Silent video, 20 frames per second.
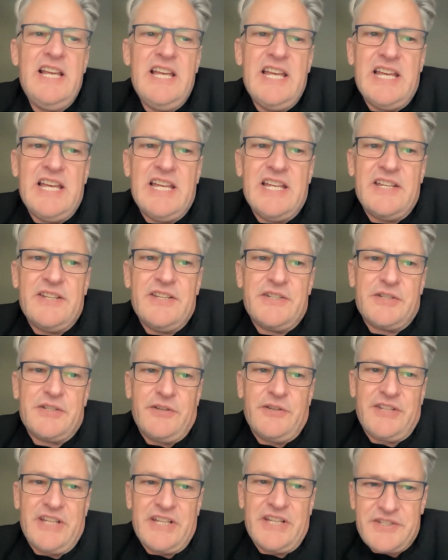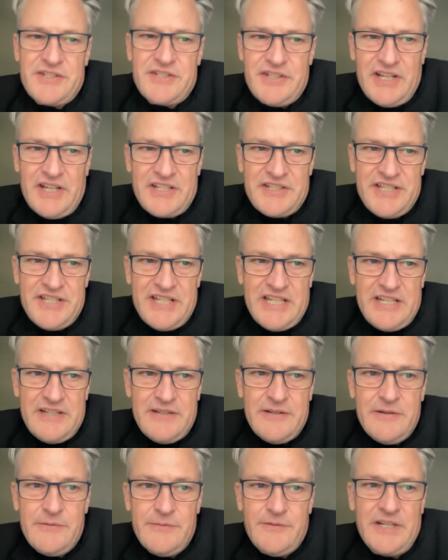in the
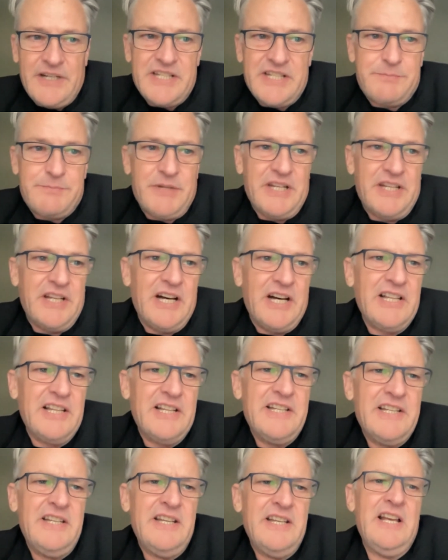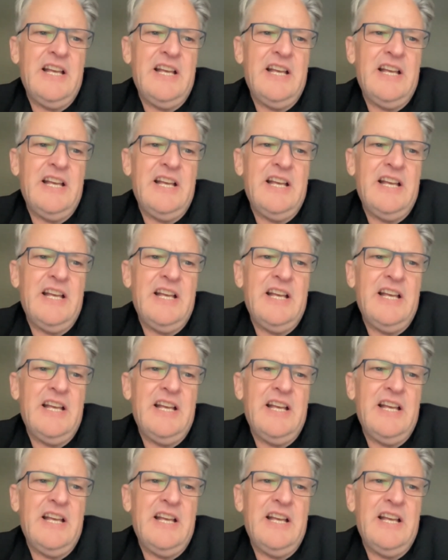2019 Venice Biennale,